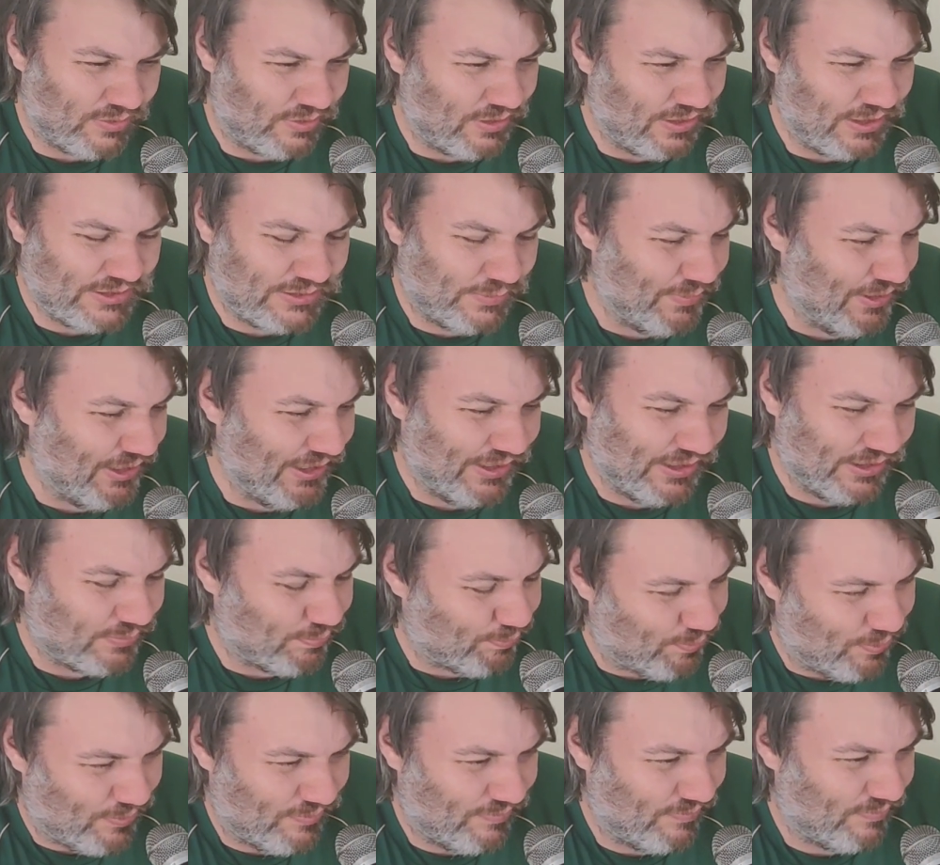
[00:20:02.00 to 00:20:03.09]
it's a Mini. It's
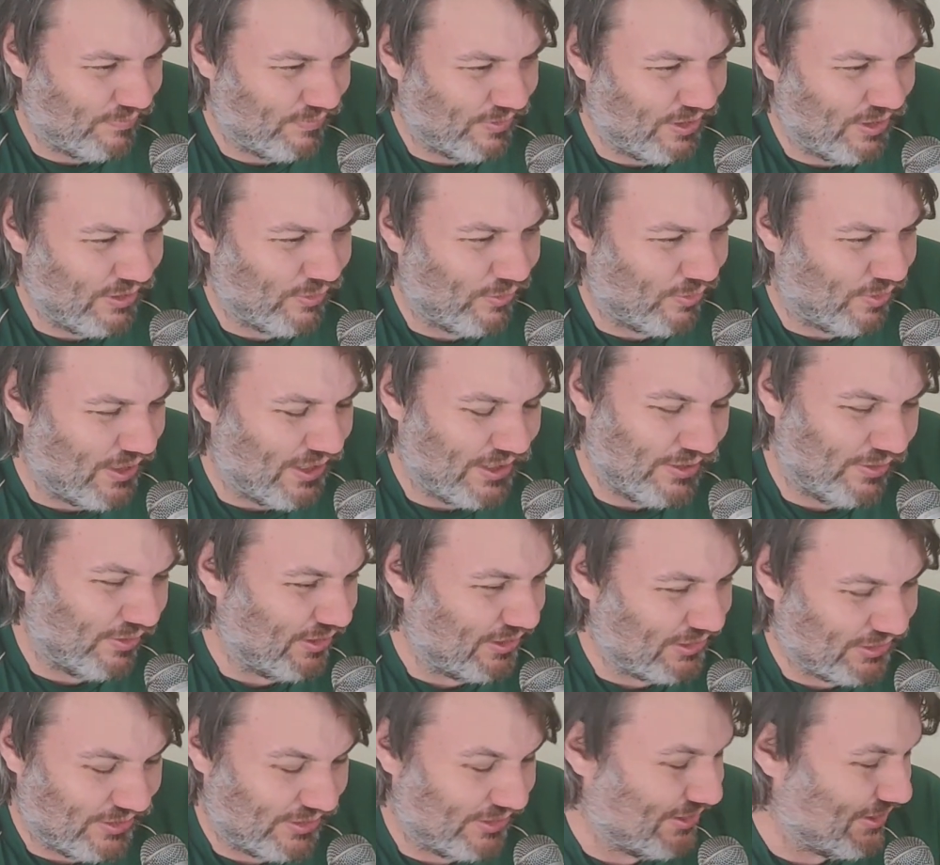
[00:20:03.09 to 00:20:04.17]
in all
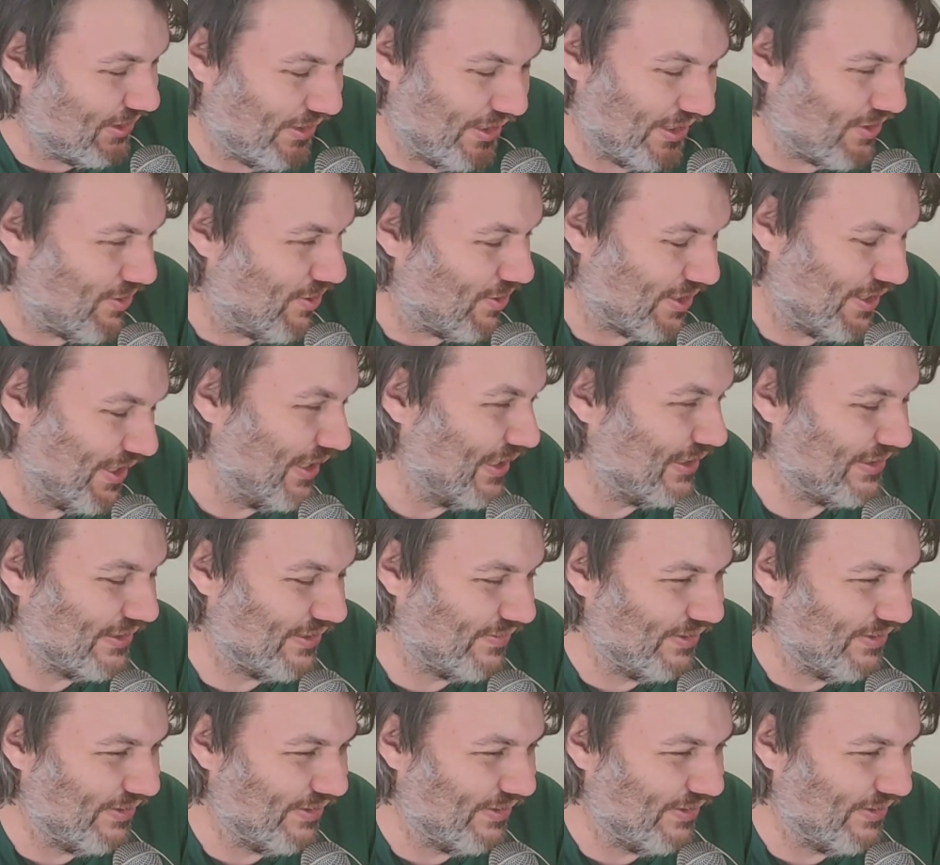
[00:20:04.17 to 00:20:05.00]
likelihood, it's going to sell like hotcakes.